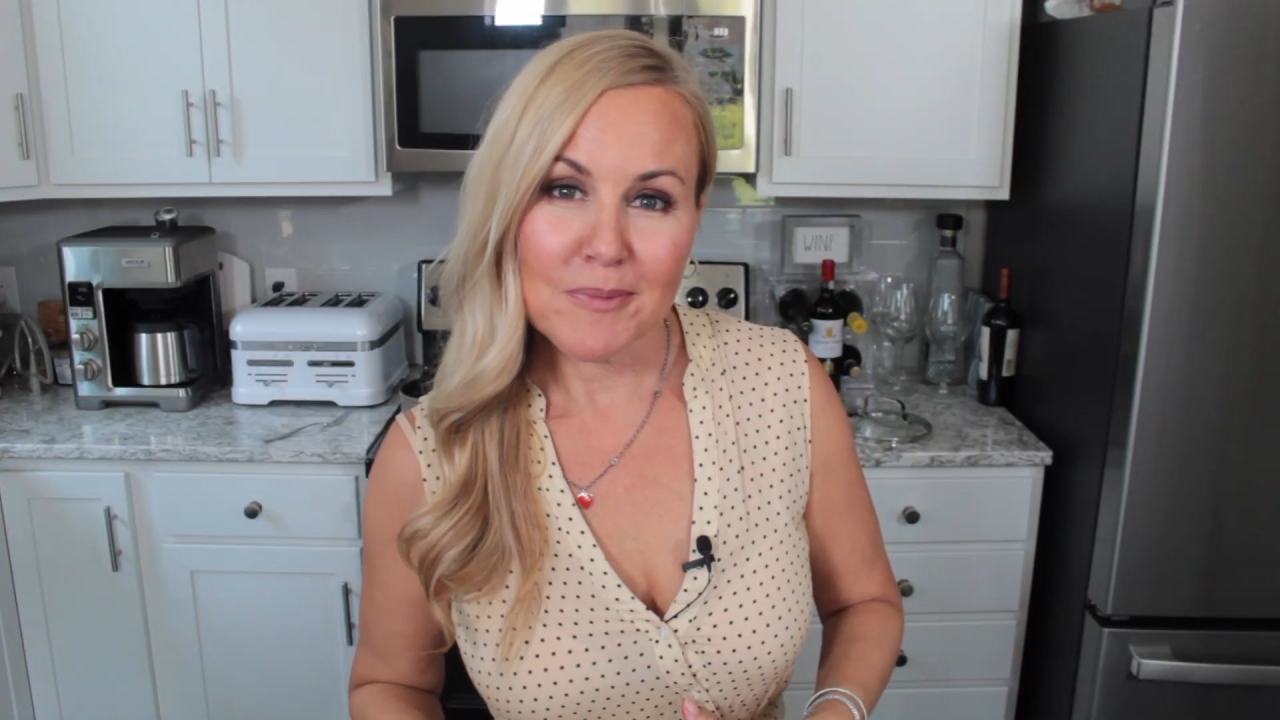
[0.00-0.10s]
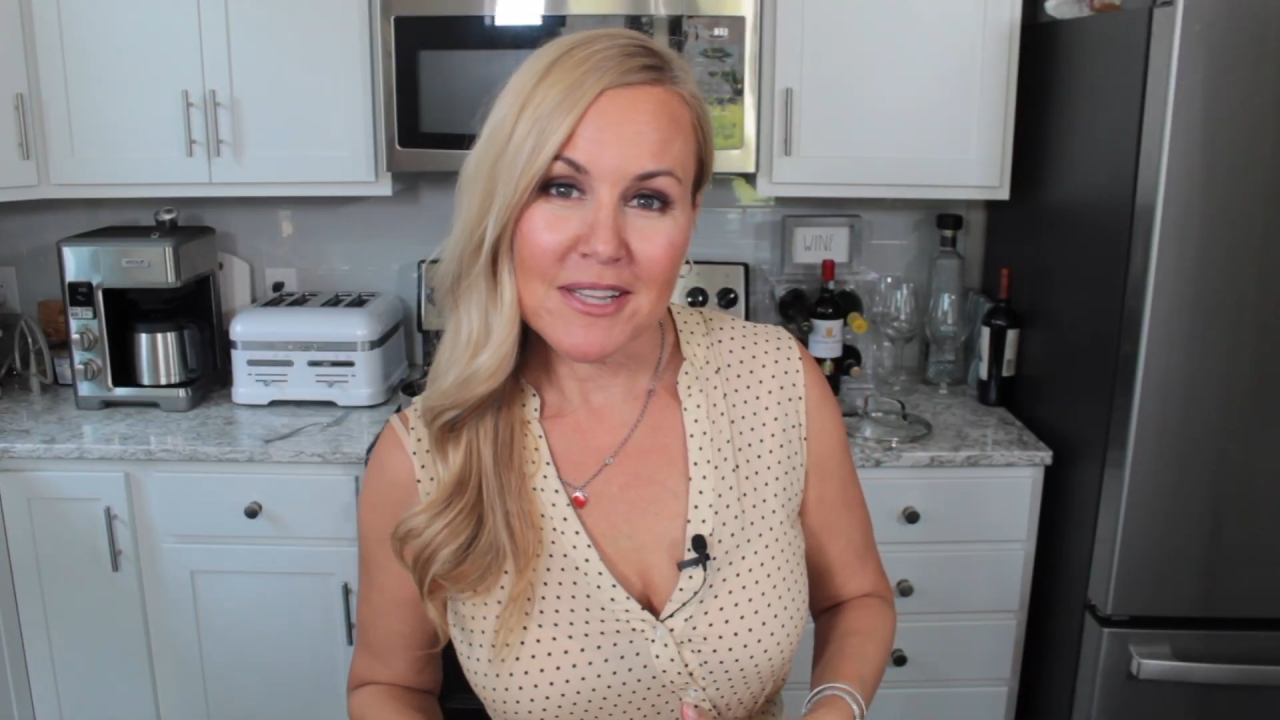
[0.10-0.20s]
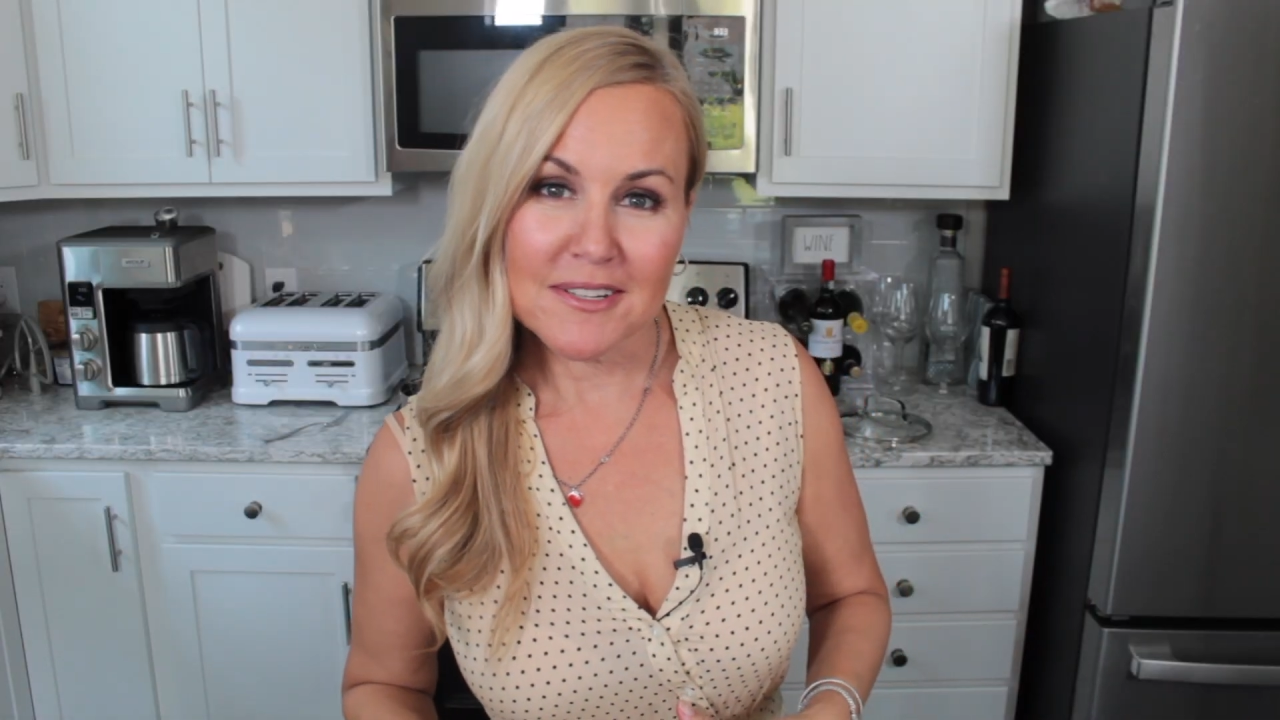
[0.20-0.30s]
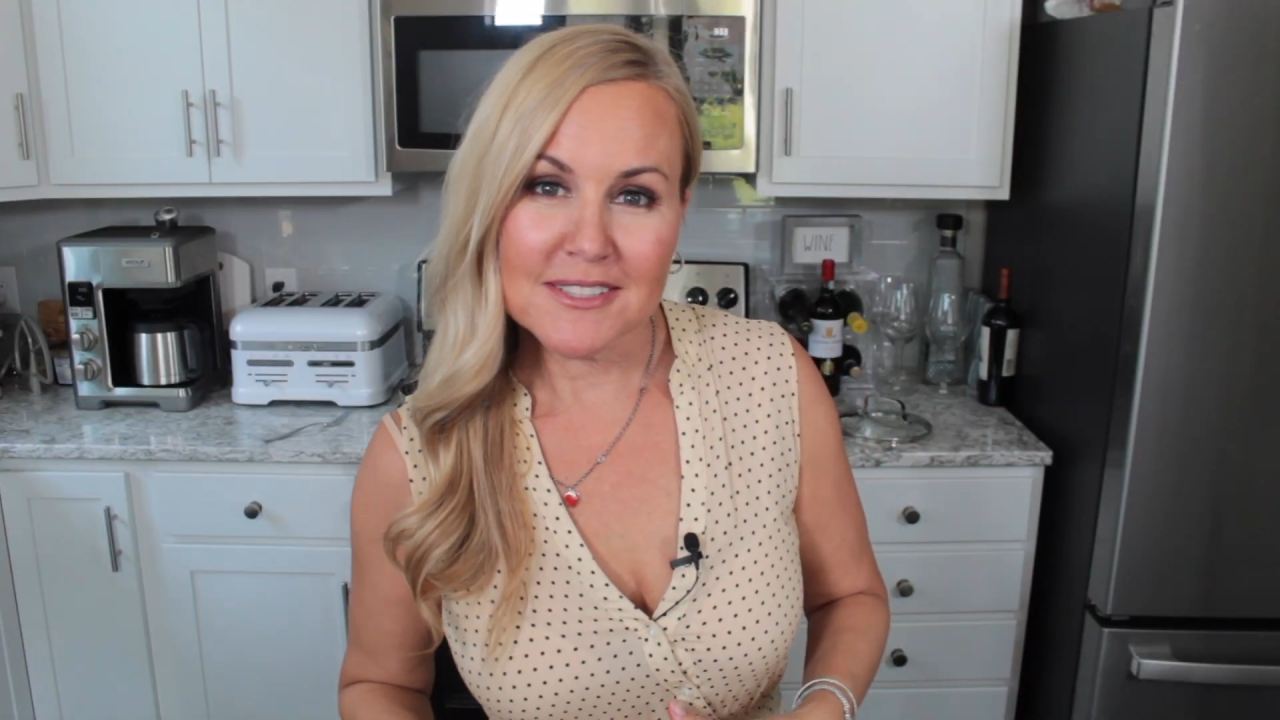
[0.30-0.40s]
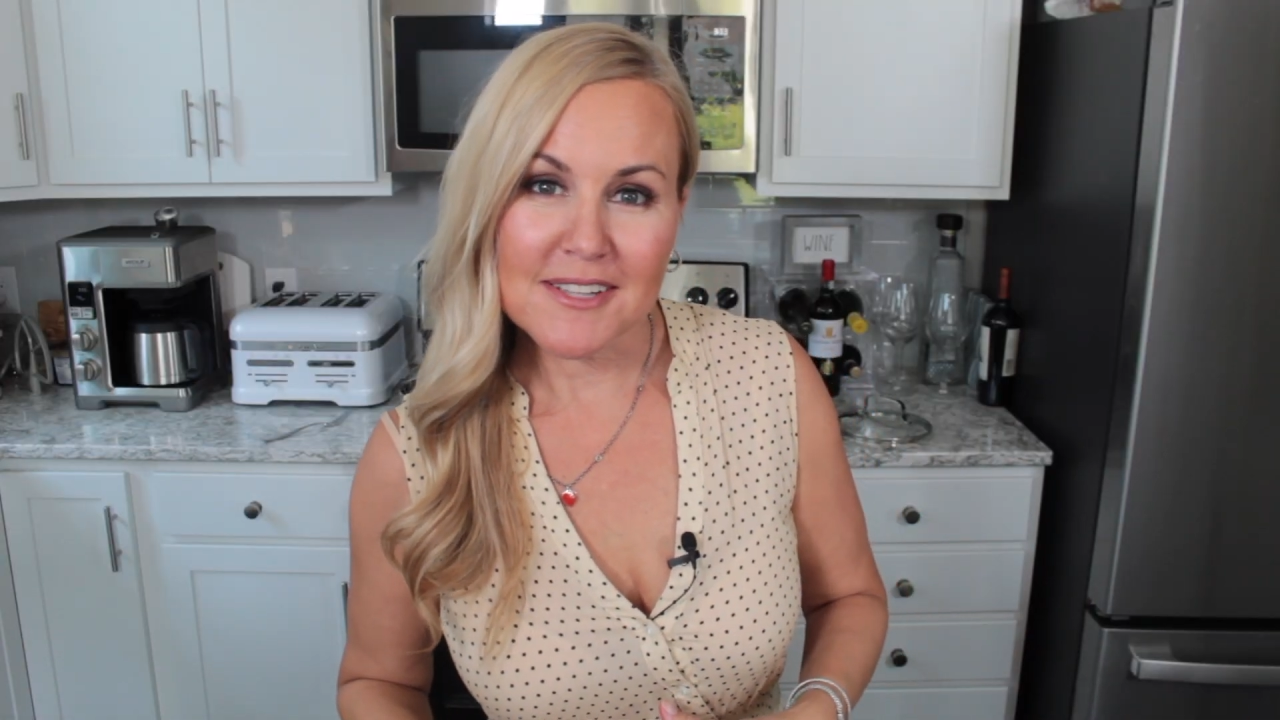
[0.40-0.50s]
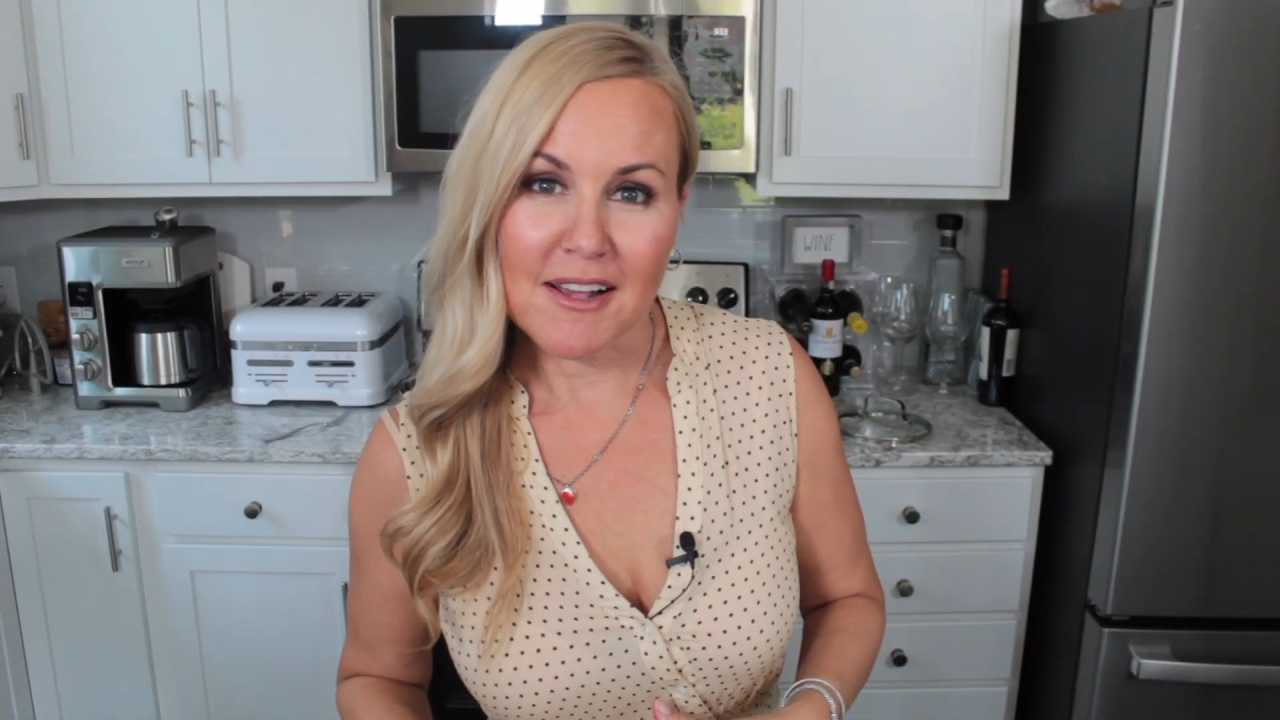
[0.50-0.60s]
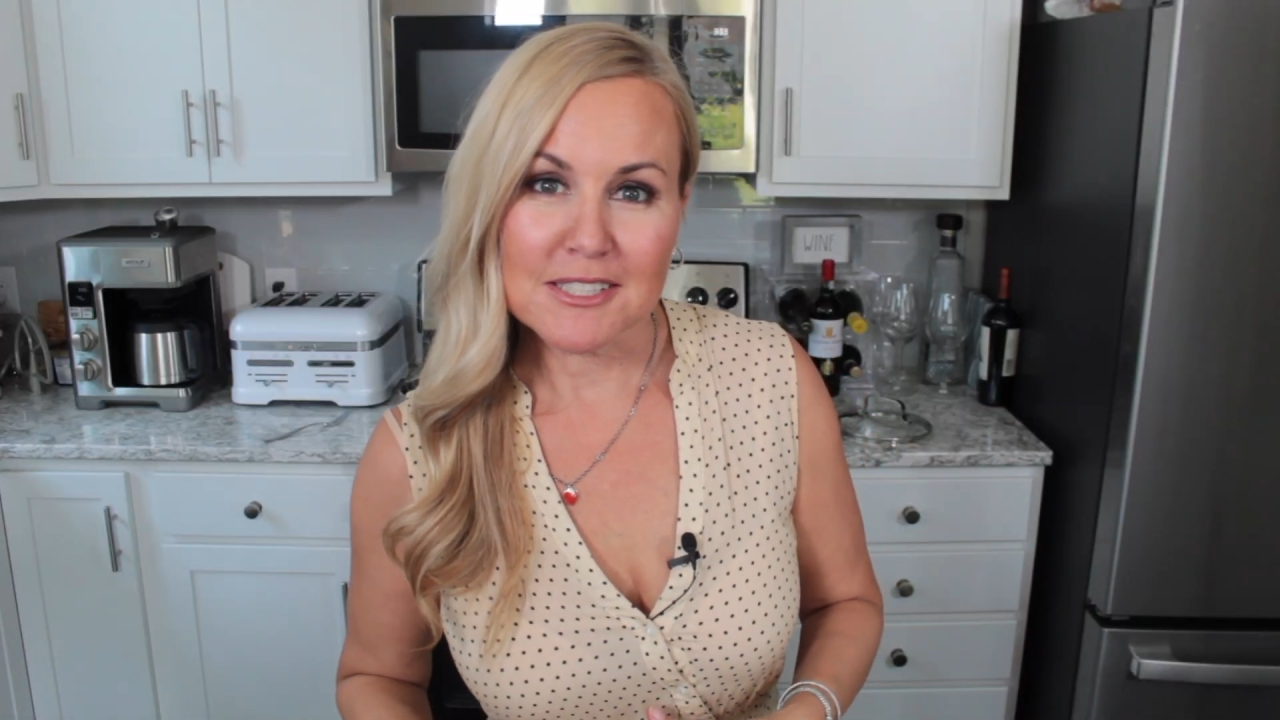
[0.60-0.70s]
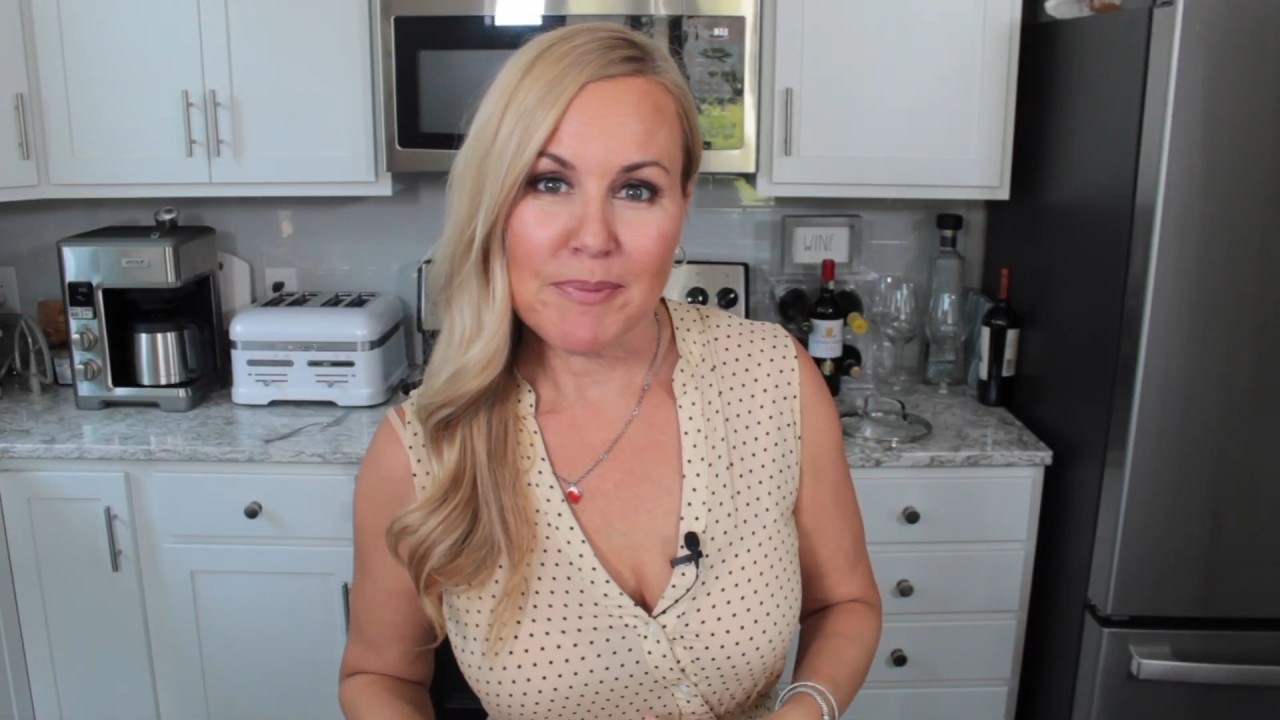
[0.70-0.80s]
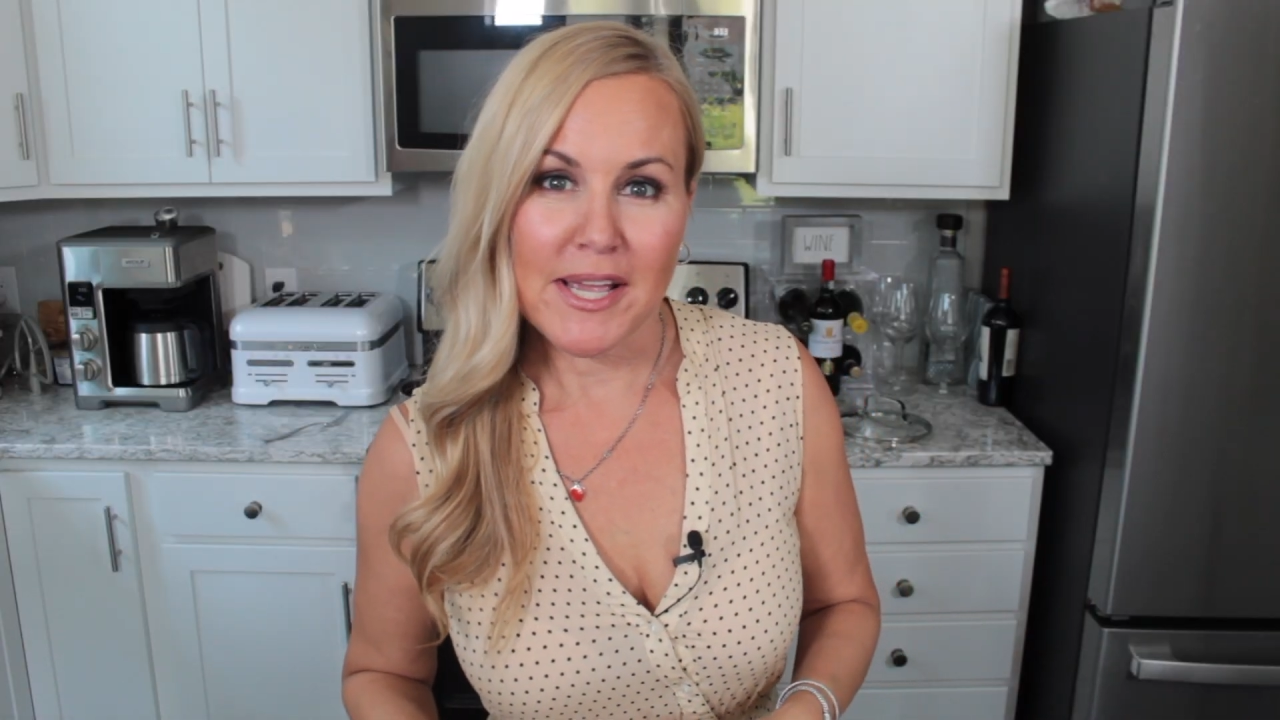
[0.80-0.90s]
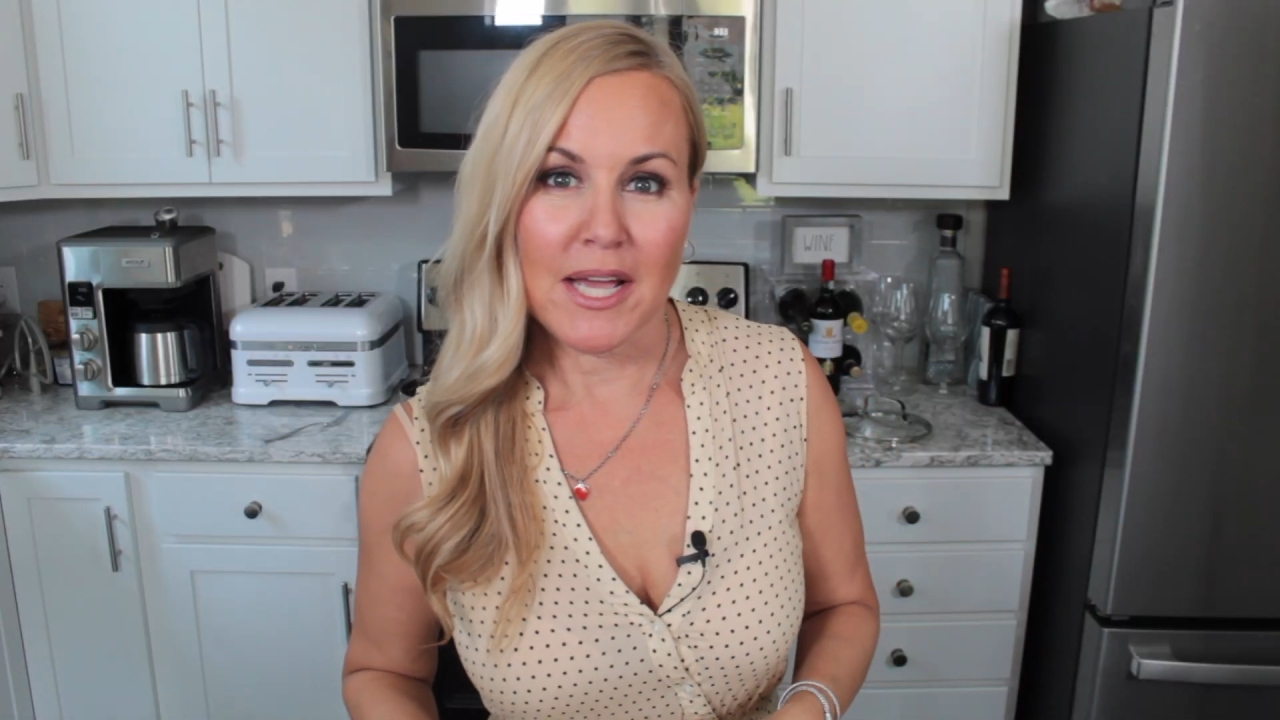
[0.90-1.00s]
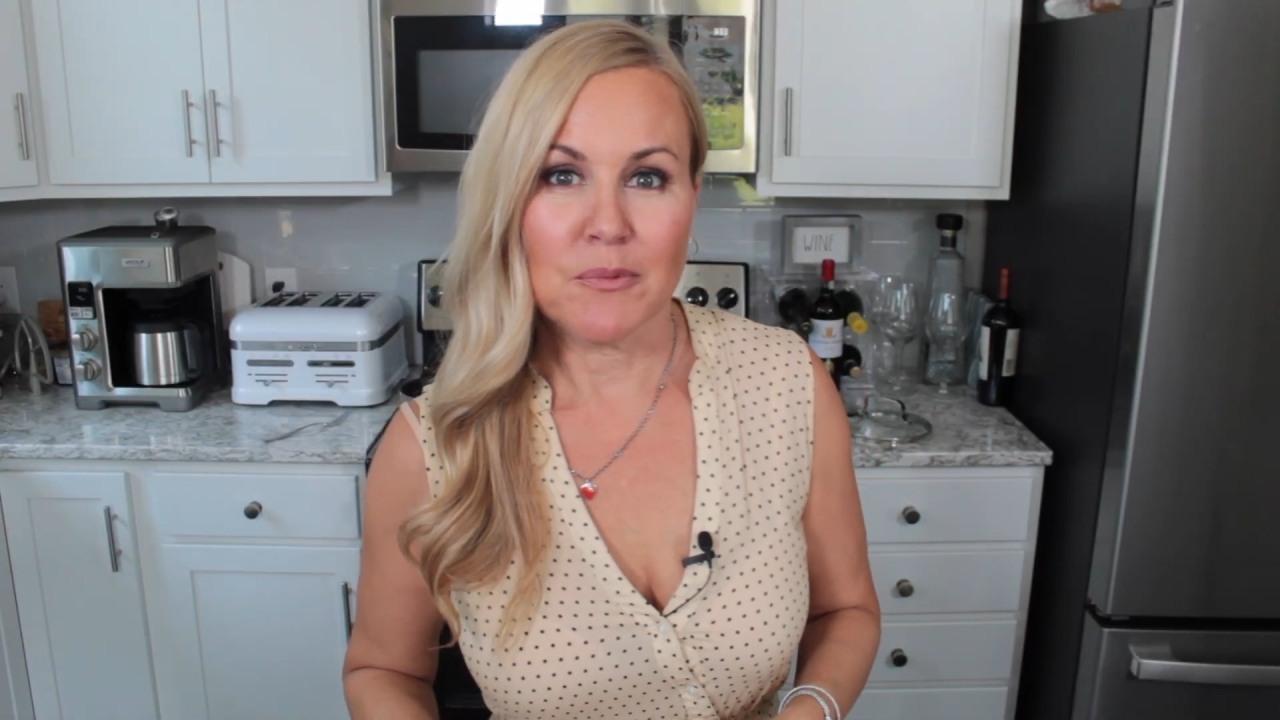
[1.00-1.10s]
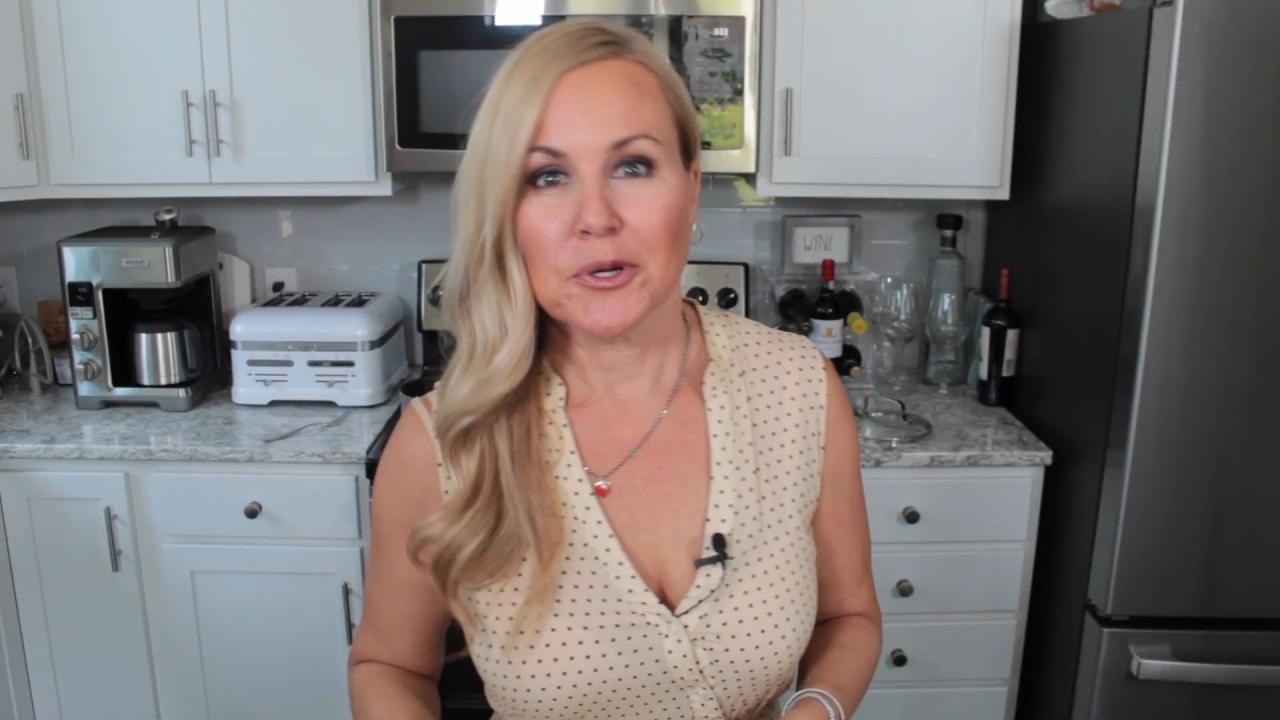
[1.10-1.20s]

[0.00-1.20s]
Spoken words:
my little saucepan.